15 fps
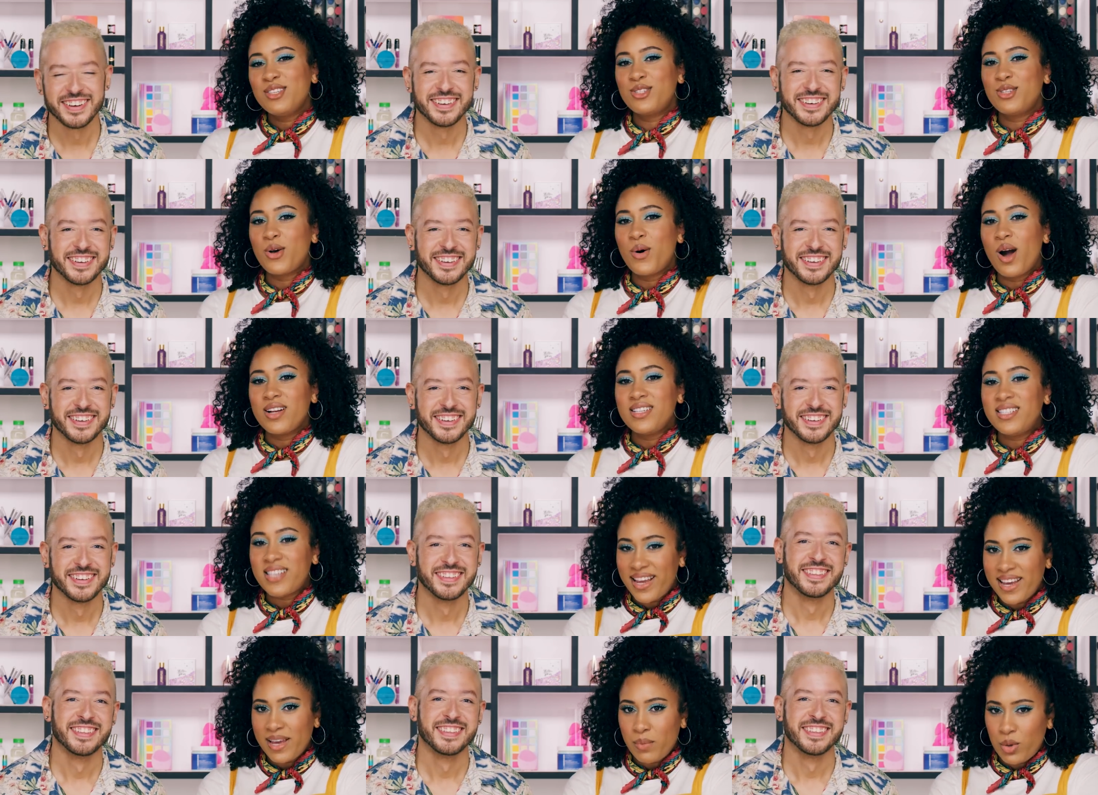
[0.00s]
Speaker 1: So our
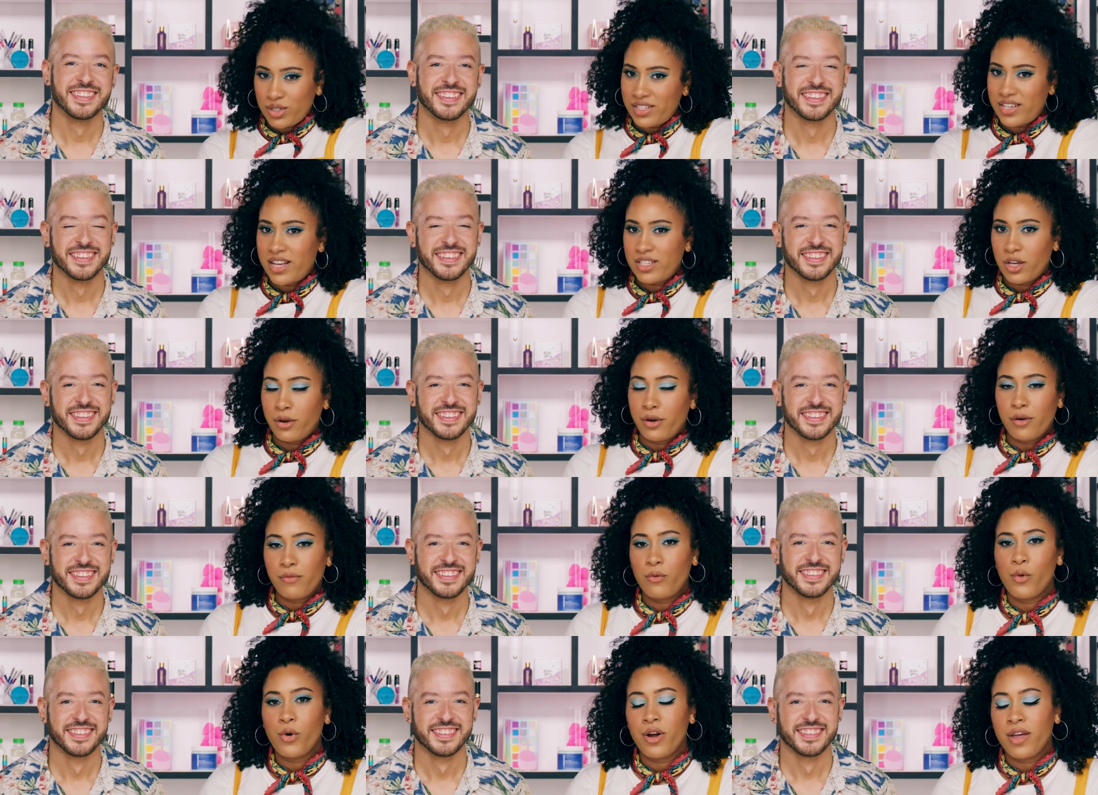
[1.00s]
second multitasker
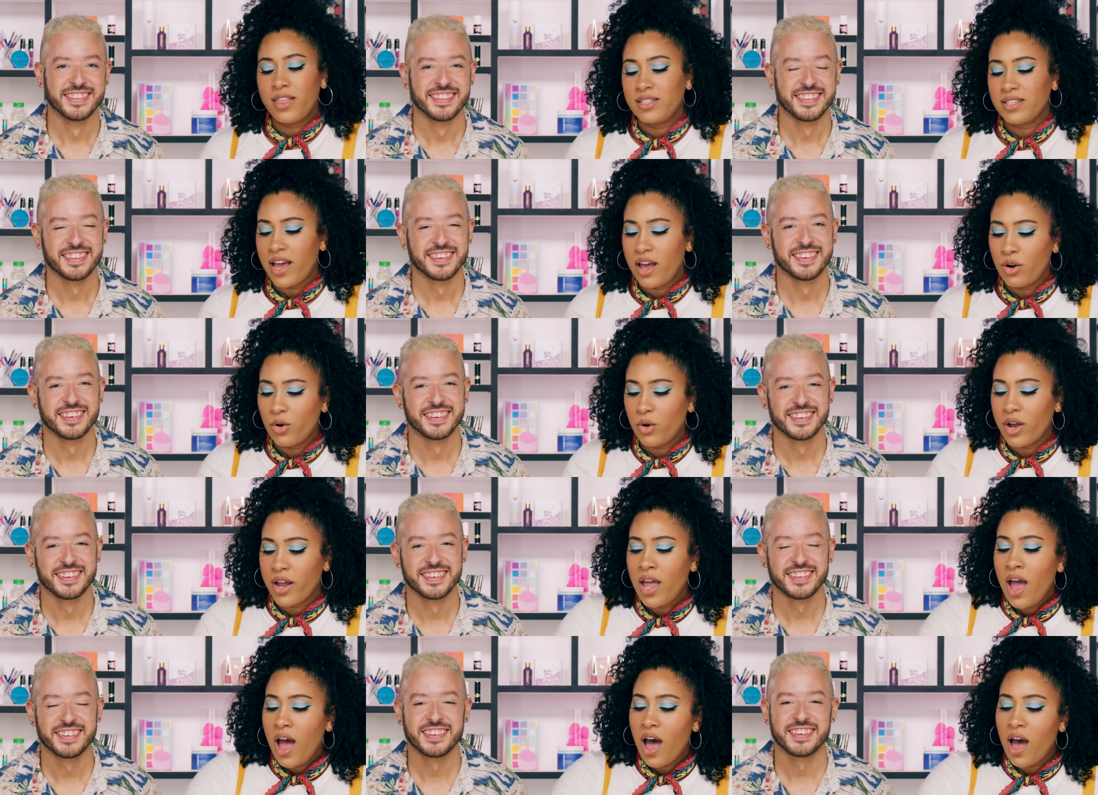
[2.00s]
for this category
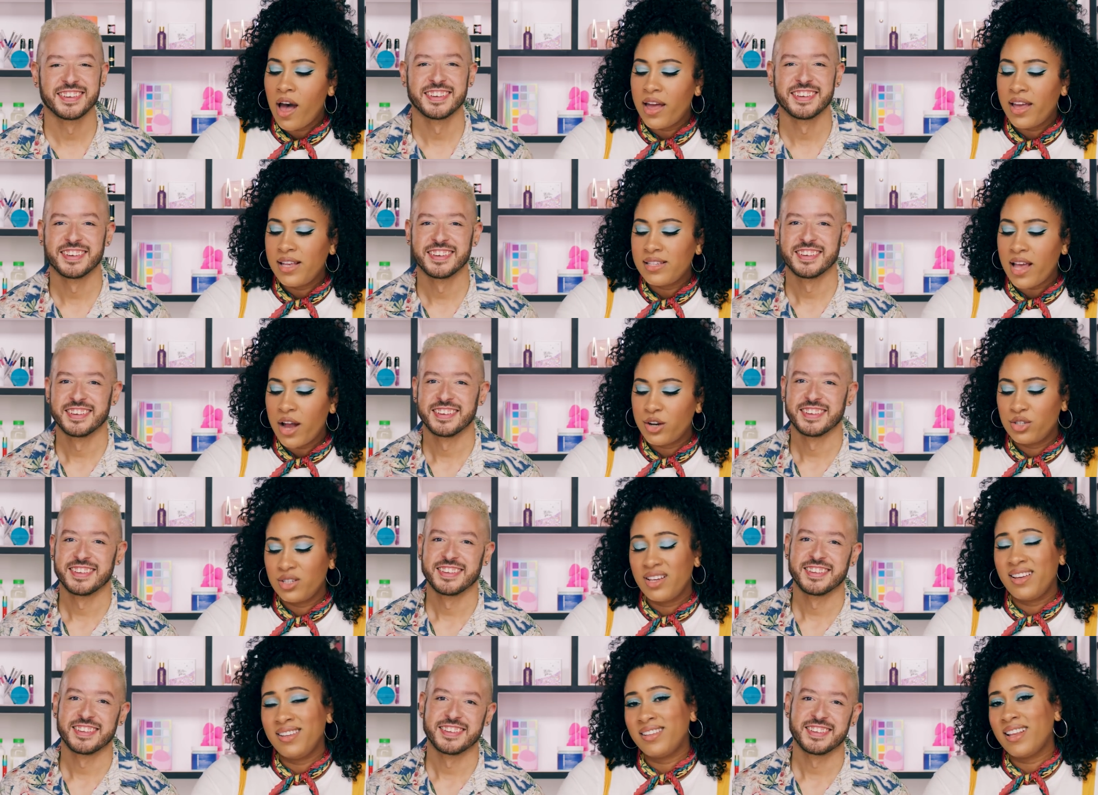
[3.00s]
uh, is
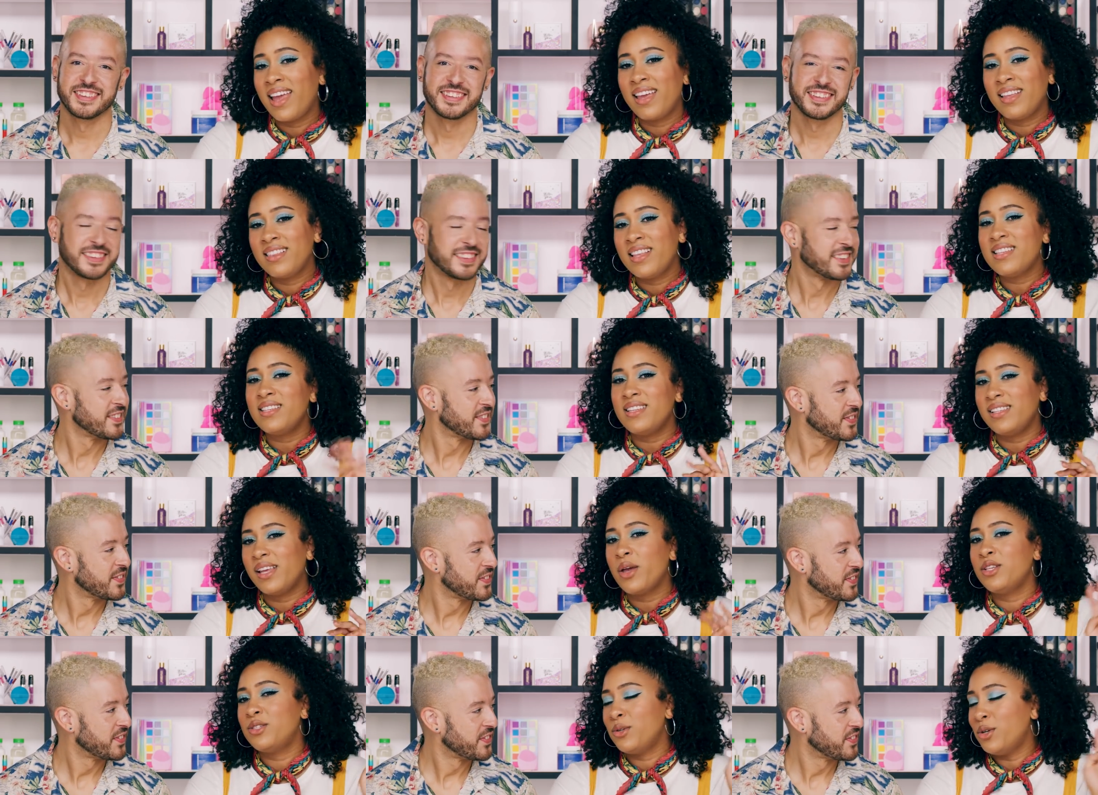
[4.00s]
actually like this is like
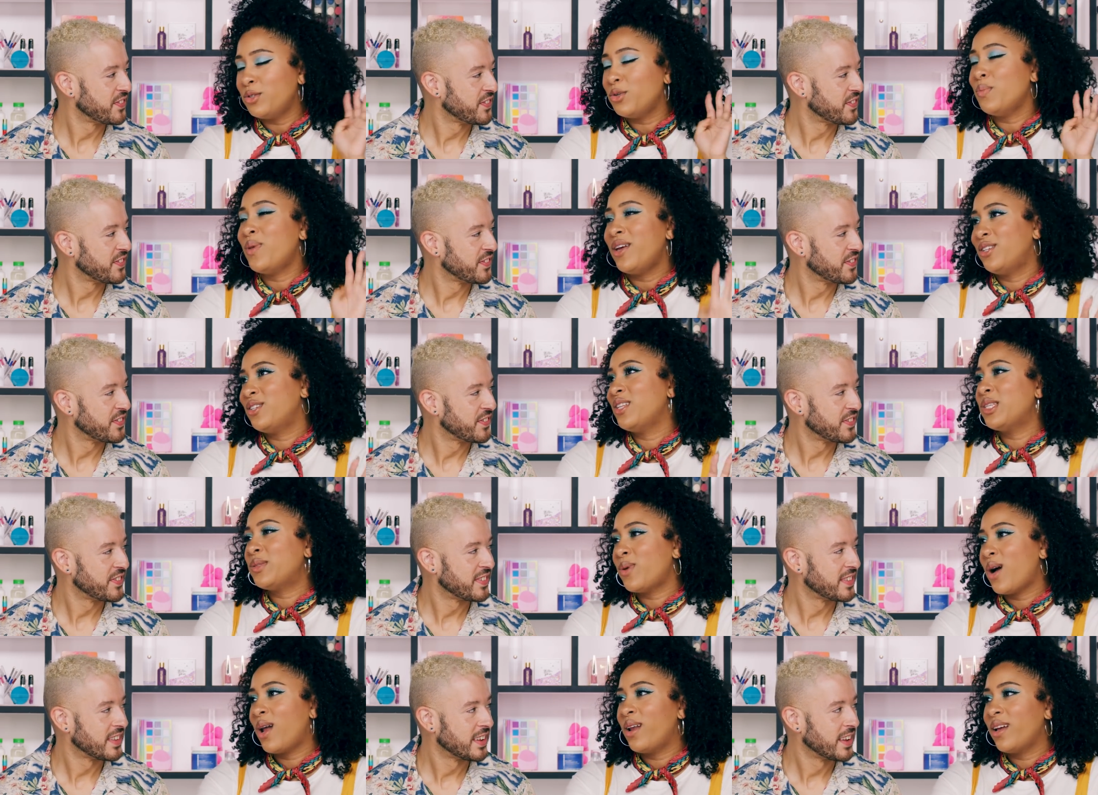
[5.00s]
as soon as you mention this
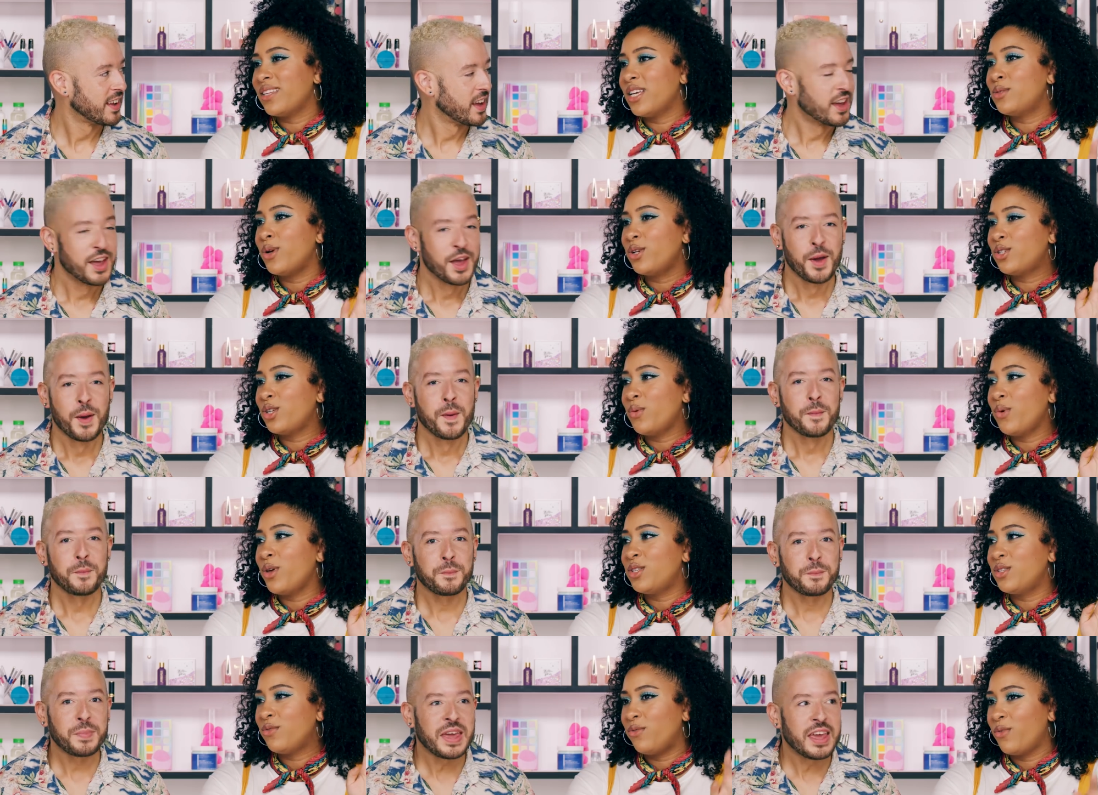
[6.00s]
product, especially
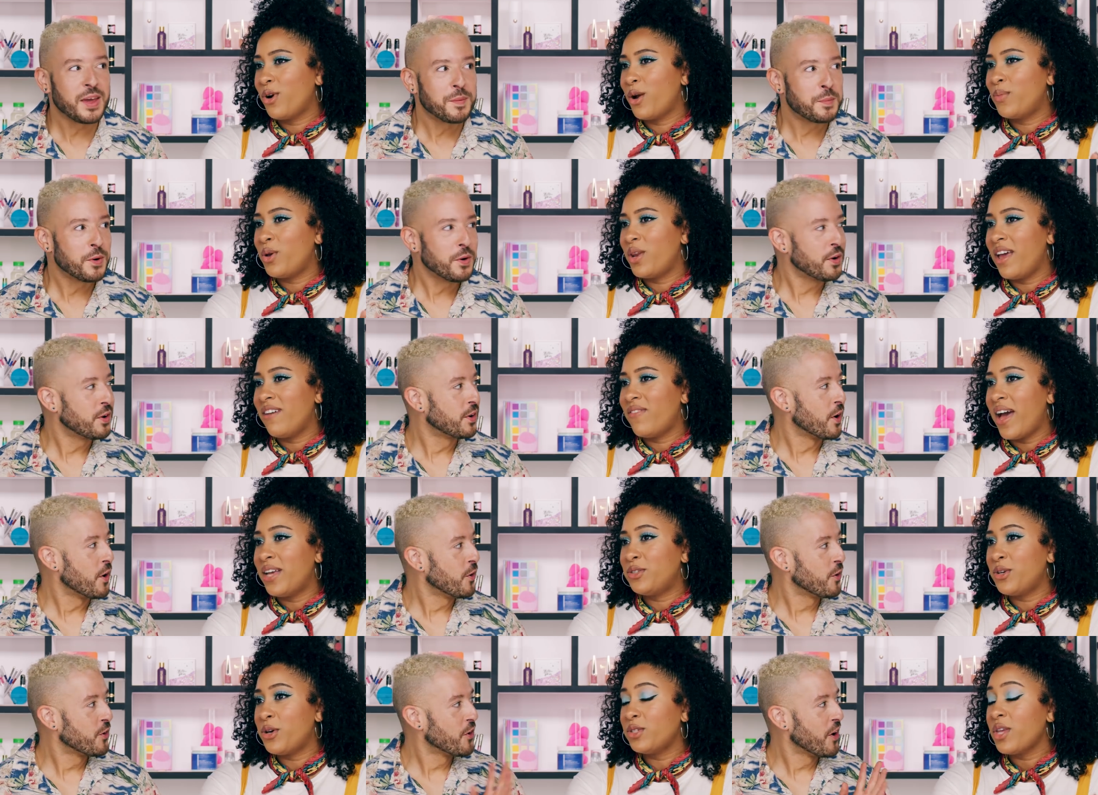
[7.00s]
with Sephora People beauty
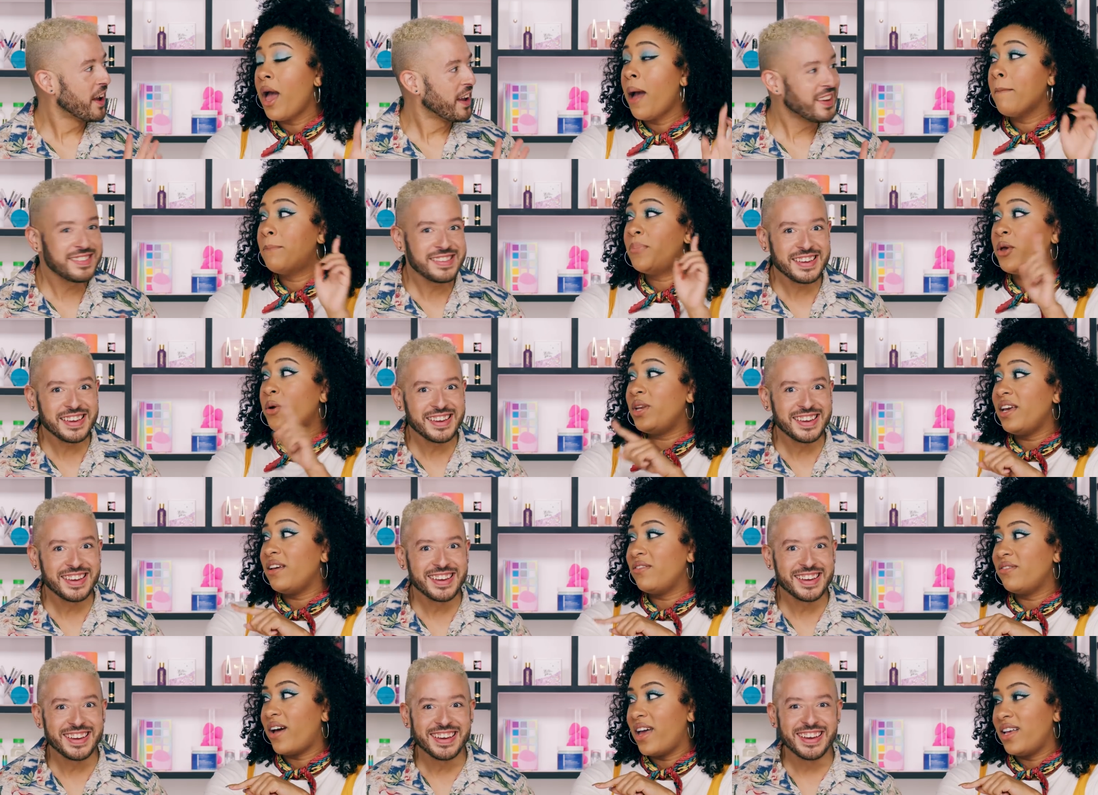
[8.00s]
advisors, crazy.
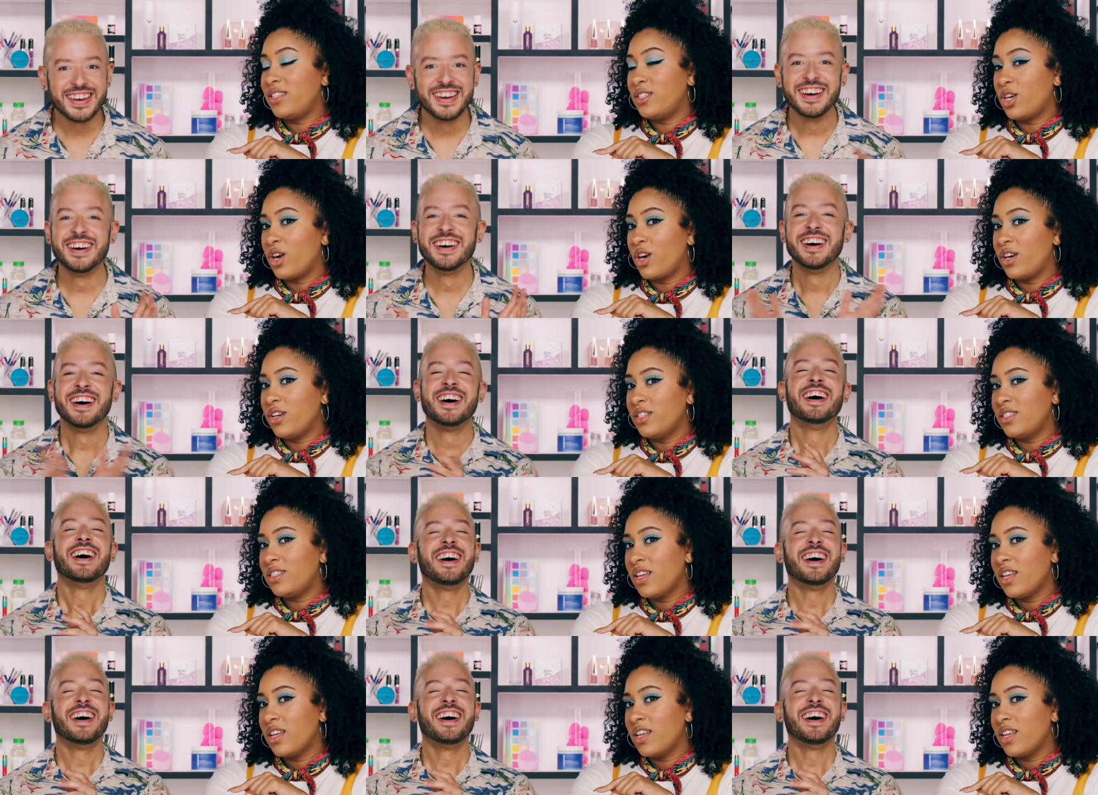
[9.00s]
beauty advisors,